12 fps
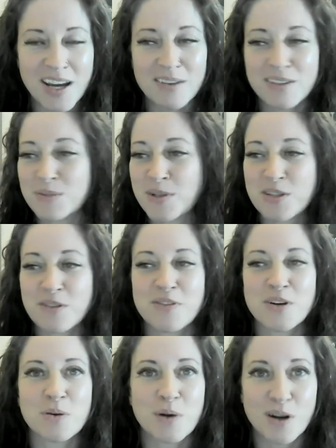right?
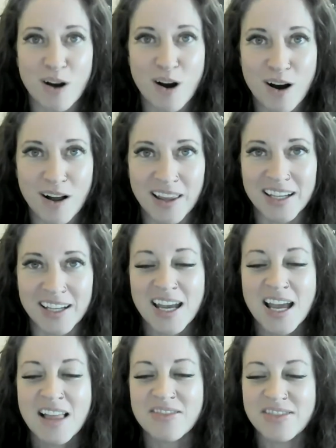Especially if you're a
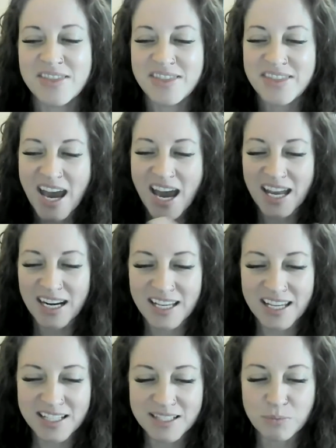workaholic,
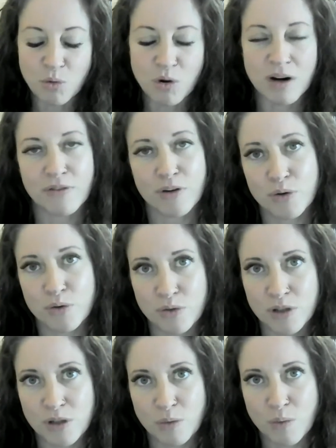that is more of
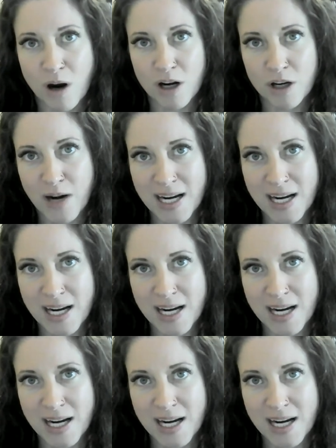who you are.